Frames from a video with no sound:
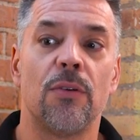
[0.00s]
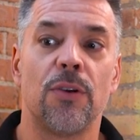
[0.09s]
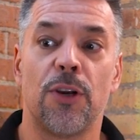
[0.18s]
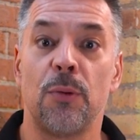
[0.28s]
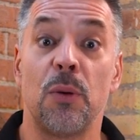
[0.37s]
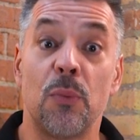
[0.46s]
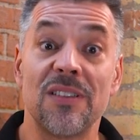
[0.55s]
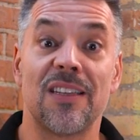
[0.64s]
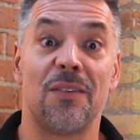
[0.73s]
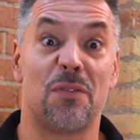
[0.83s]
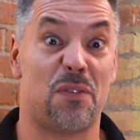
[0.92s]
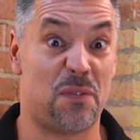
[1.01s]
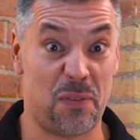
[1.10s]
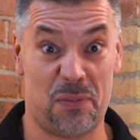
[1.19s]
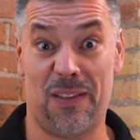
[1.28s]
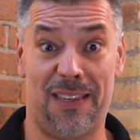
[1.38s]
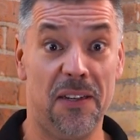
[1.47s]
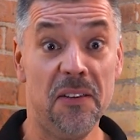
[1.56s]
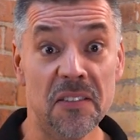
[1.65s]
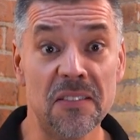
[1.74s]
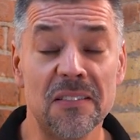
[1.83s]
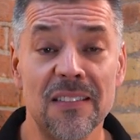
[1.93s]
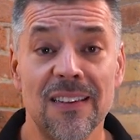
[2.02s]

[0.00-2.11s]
you're gonna be risking it for 50 years?